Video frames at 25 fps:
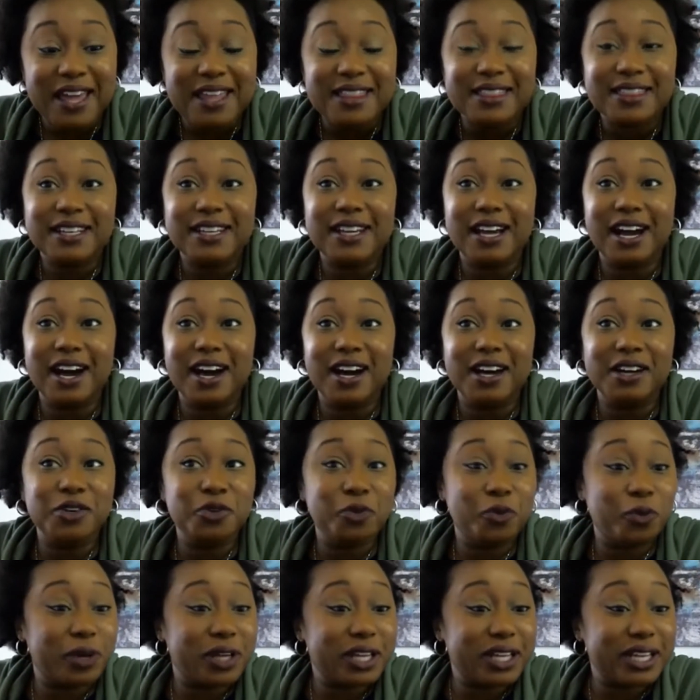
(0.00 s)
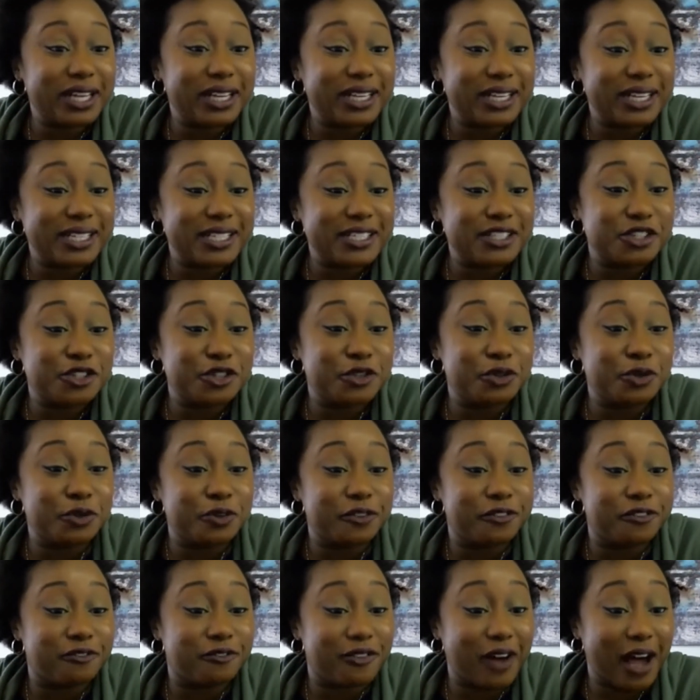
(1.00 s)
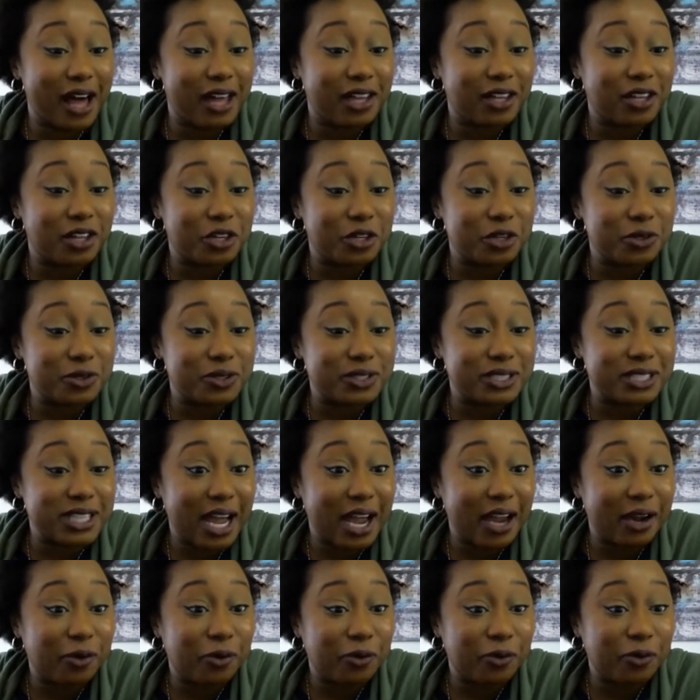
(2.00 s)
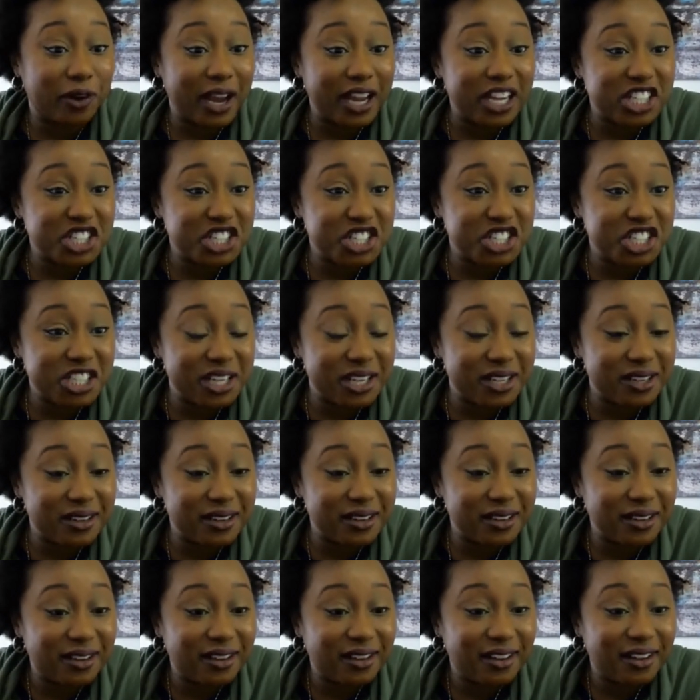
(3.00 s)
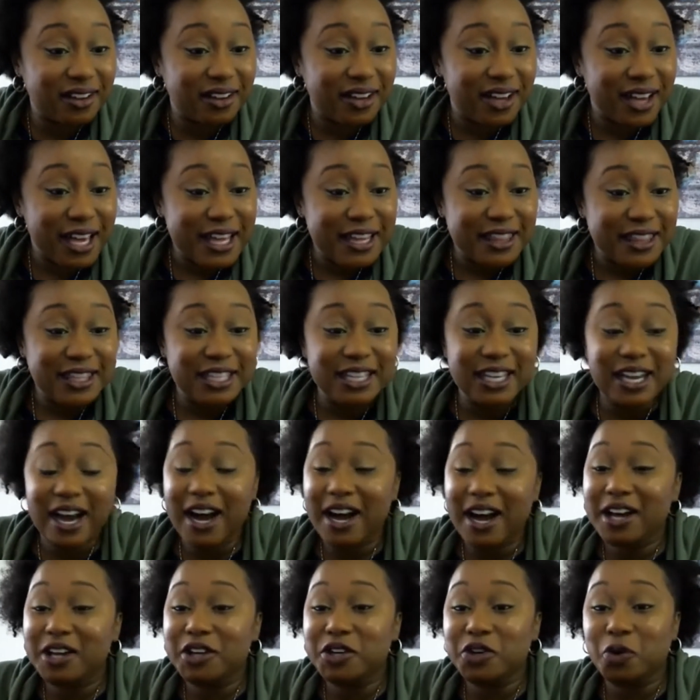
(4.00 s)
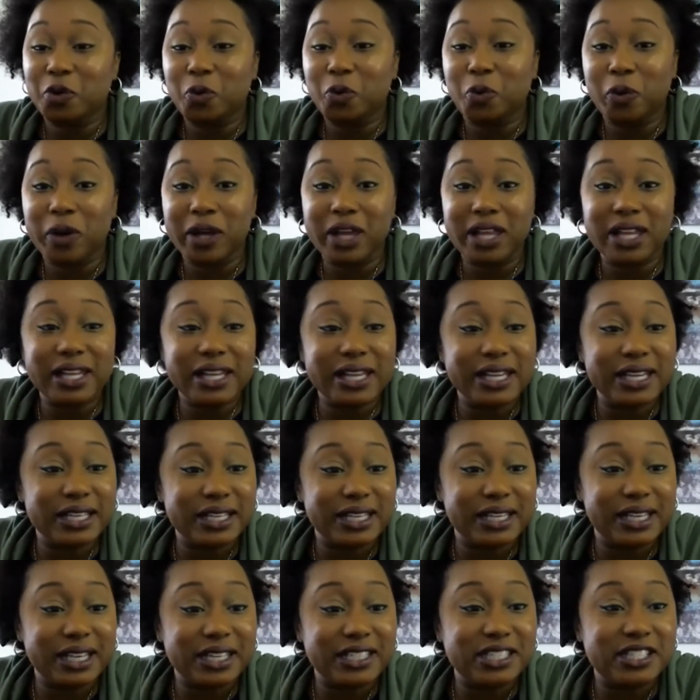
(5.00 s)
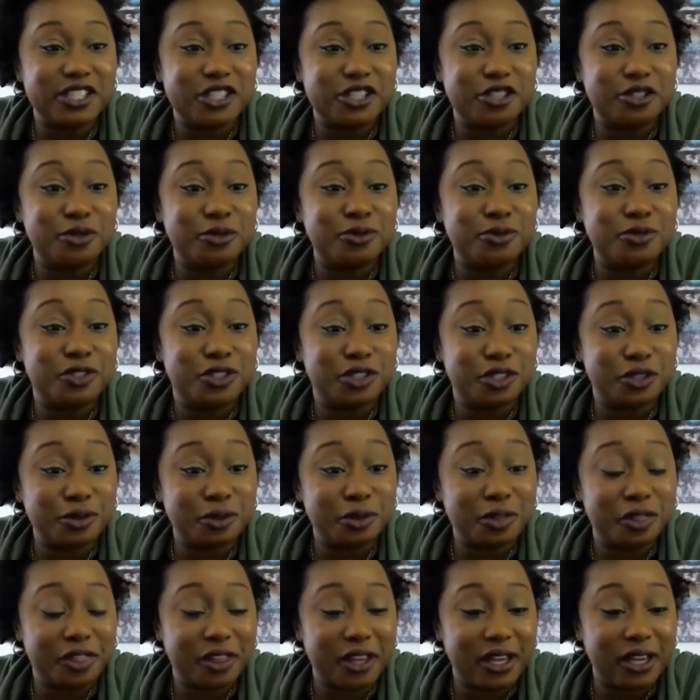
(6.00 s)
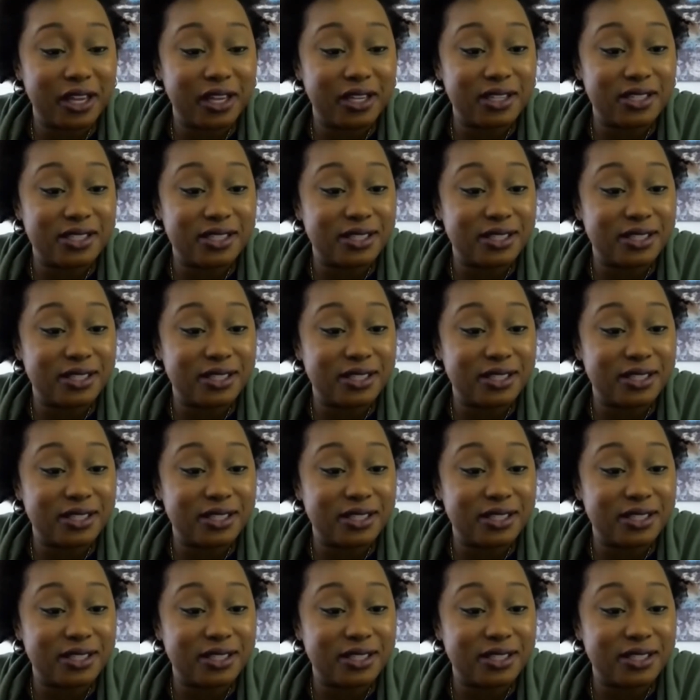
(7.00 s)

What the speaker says: the unwillingness to follow direction, the unwillingness to do things